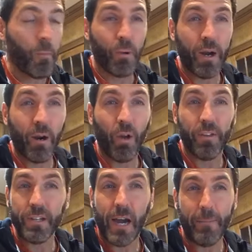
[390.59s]
I'll break all
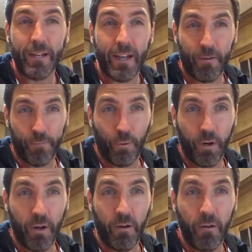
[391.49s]
the timing down for
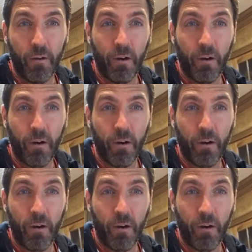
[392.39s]
you.